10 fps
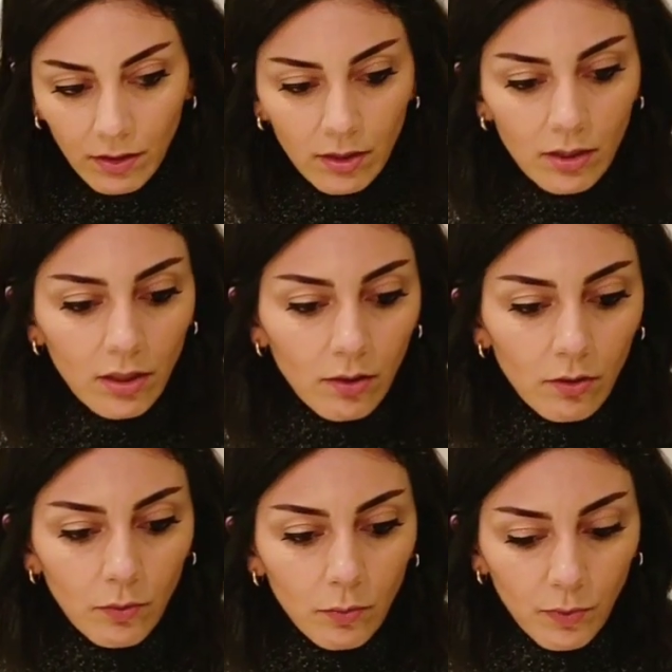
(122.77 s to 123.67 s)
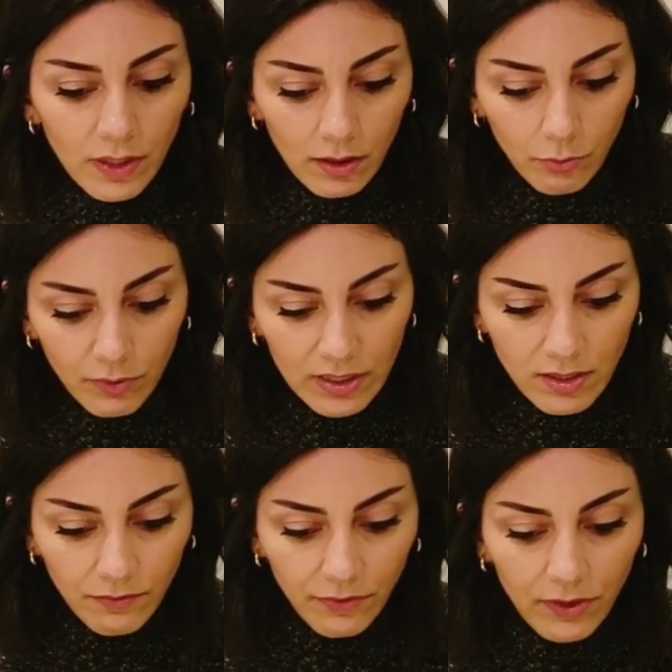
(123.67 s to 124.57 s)
the yolk with the
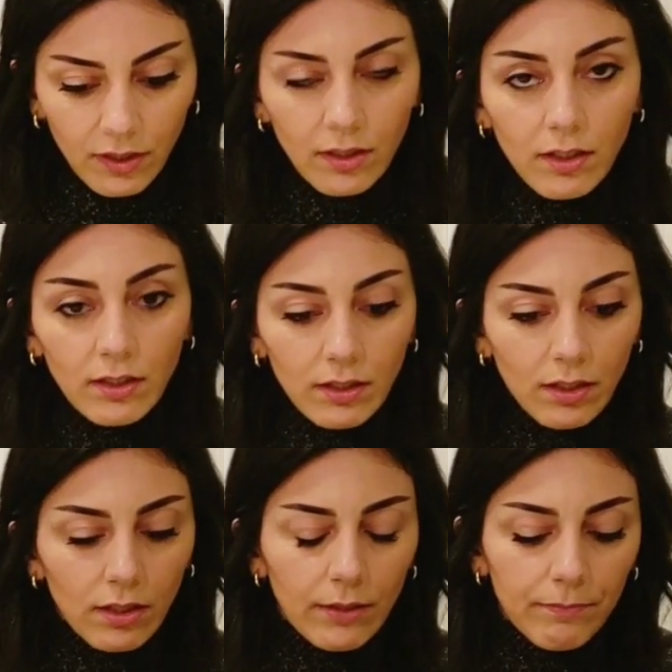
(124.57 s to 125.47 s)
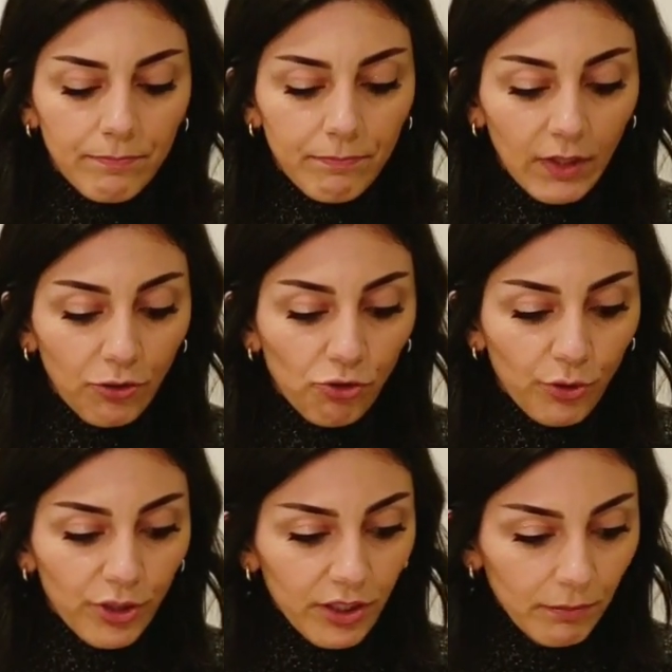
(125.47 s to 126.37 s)
rest of the
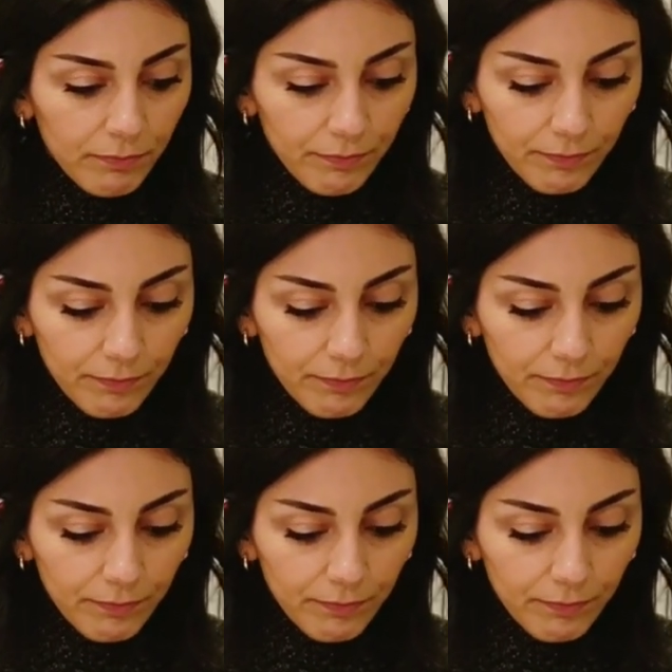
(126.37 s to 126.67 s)
sugar.